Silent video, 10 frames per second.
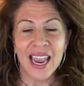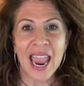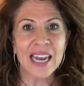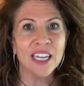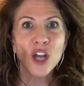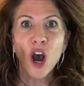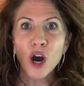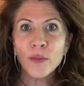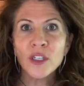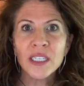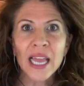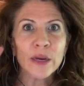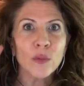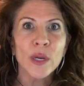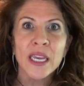And it's almost like
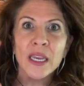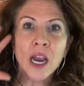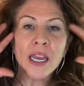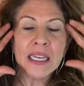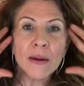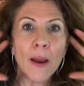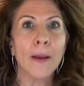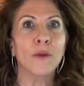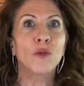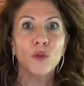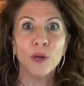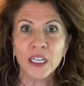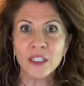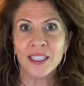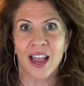we, in
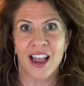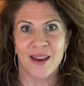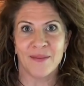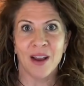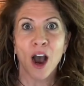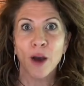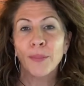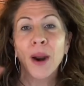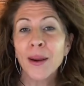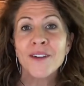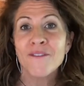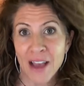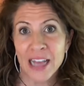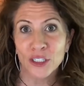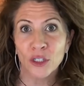real time, probably
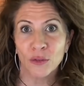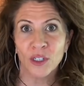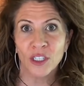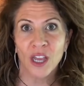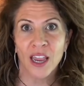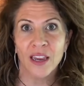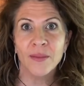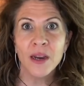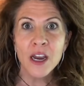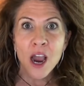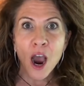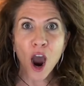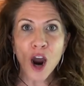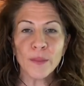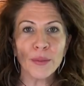faster than real time,
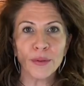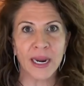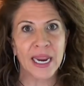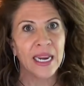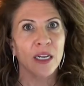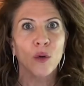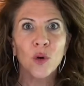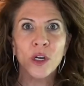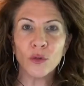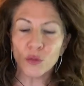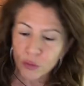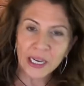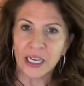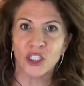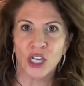our brain will
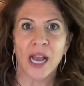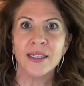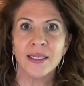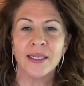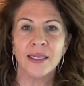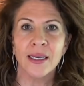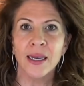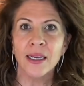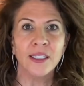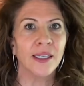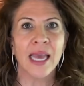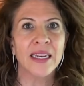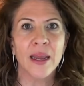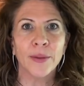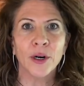readjust to that
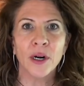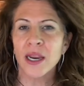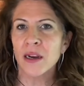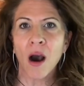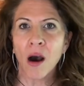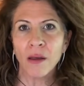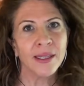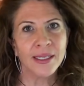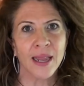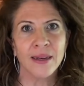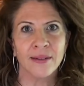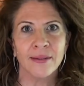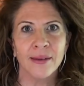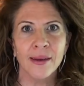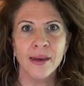number. And all of a sudden,
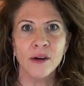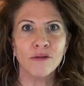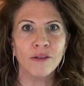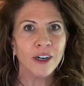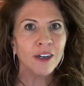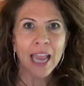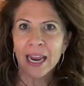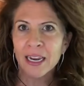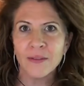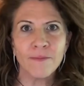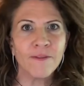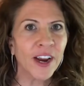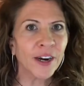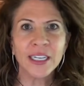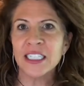we're at a
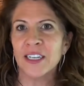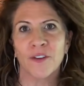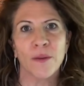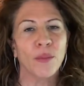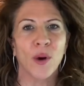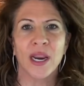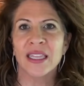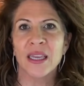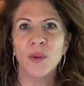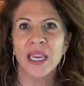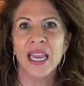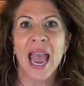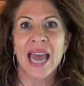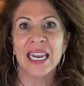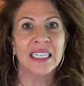very different point than we
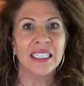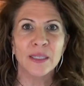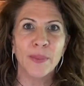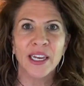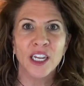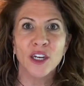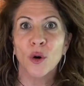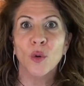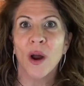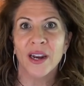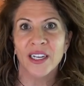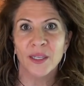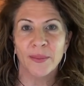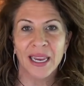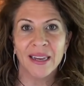had anticipated or wanted
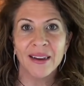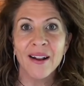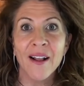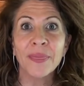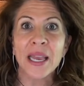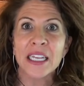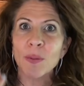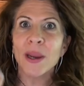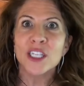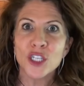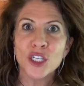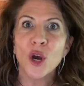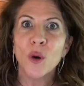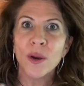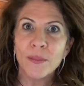to be. That's why it's
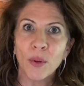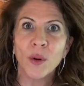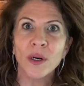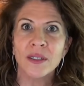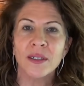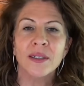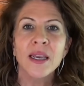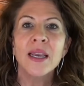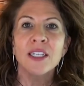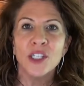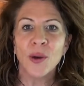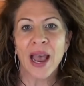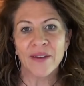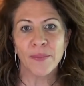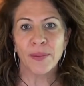so important to
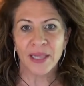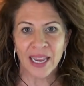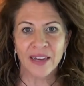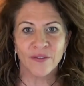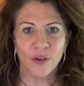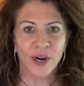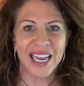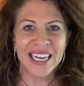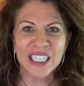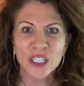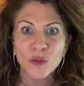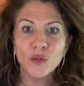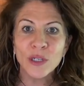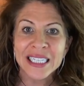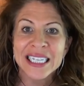have a plan for it. It's a
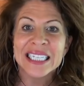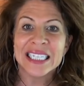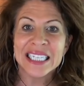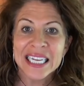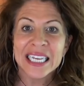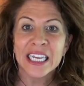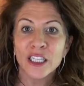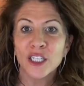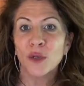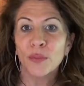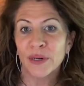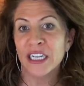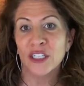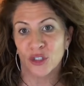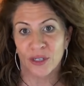really sneaky little
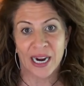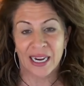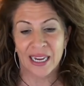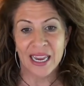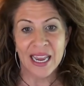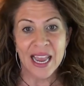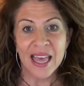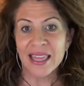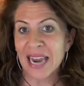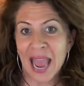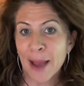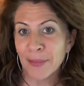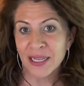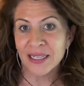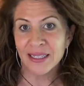brain trick that
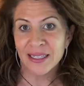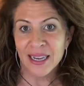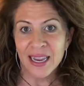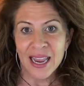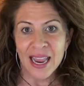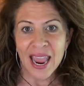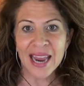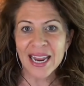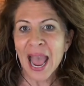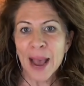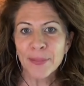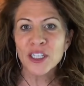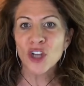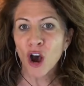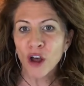happens. And it
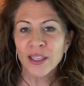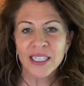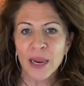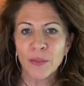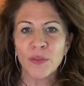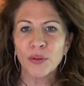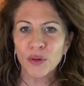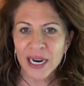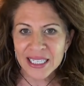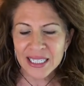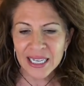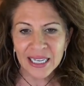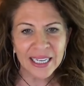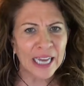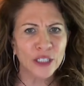happens all the time with
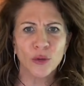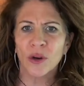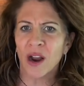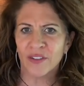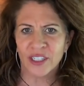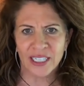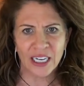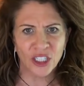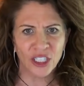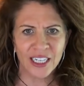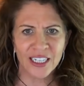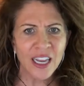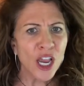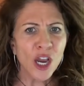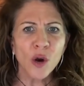pricing, casual conversation.
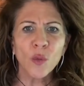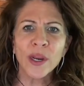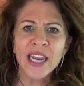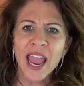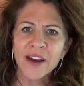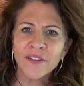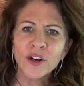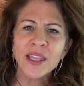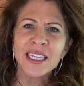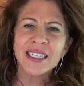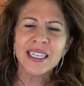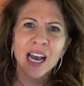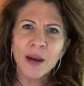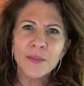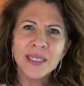Whenever this
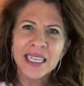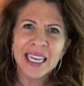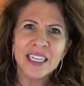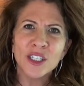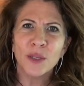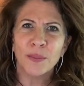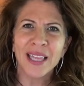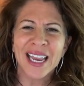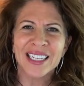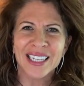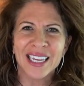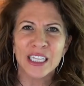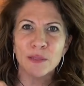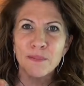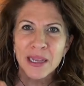comes into play, it's like
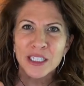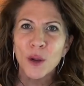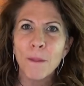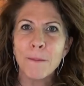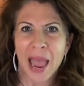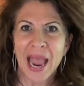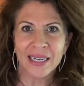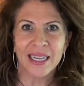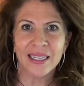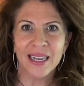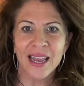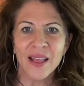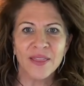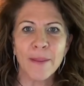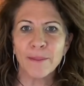this mental magnet
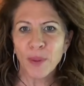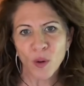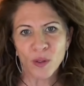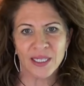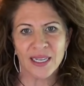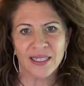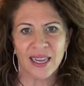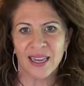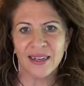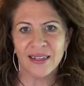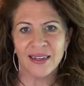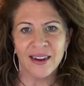that pulls us in.